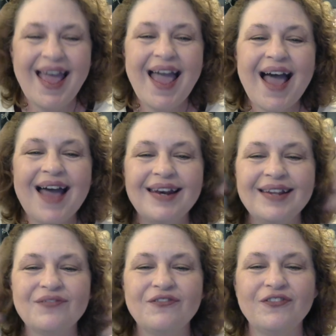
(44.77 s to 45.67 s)
I
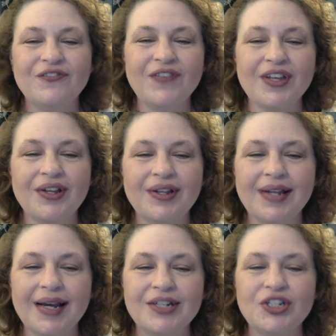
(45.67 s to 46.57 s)
didn't feel
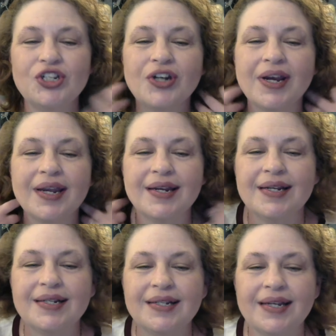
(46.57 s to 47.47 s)
like straightening
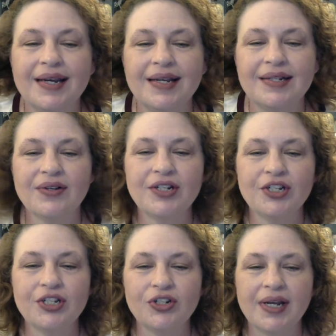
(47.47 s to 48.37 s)
it today, so I
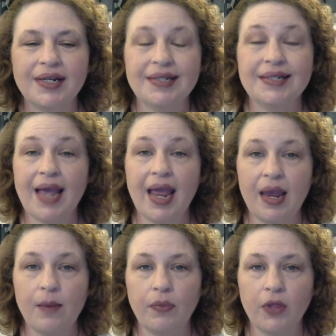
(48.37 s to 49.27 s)
just tried to
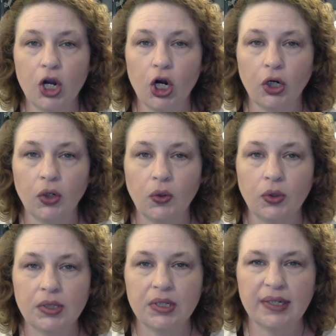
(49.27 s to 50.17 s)
tame the
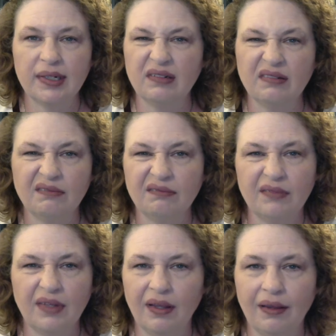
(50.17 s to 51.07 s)
curls and,
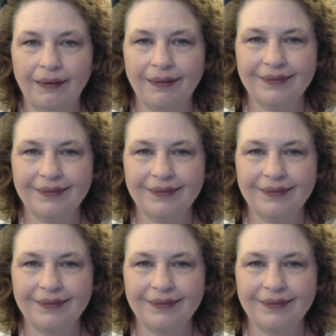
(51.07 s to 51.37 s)
and...